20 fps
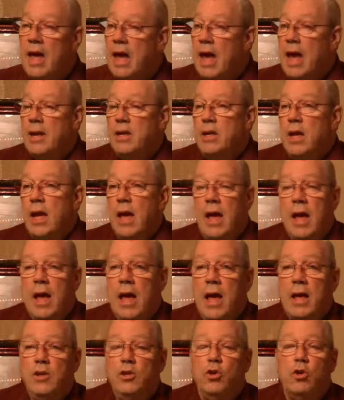And,
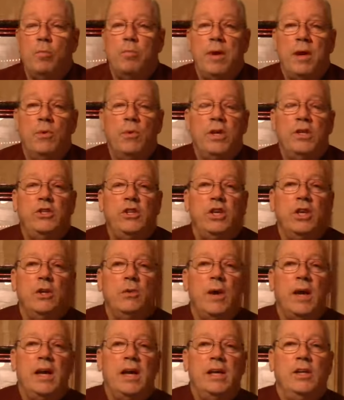and you'll be
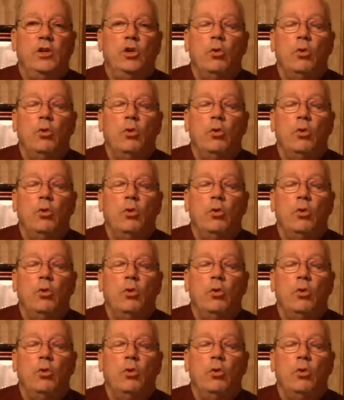regenerated.